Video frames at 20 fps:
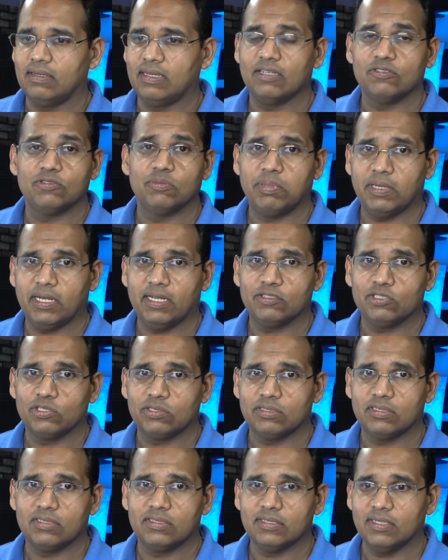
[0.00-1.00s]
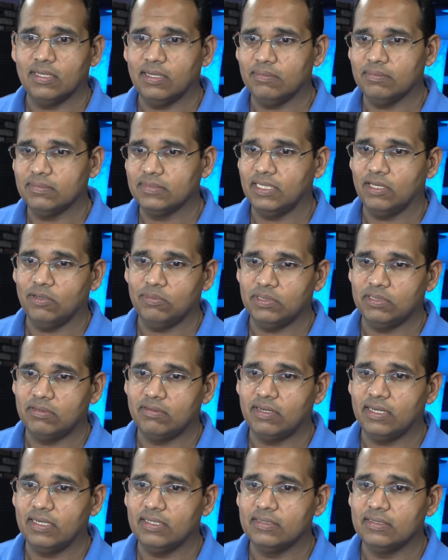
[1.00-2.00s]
pass your exam. That would be great.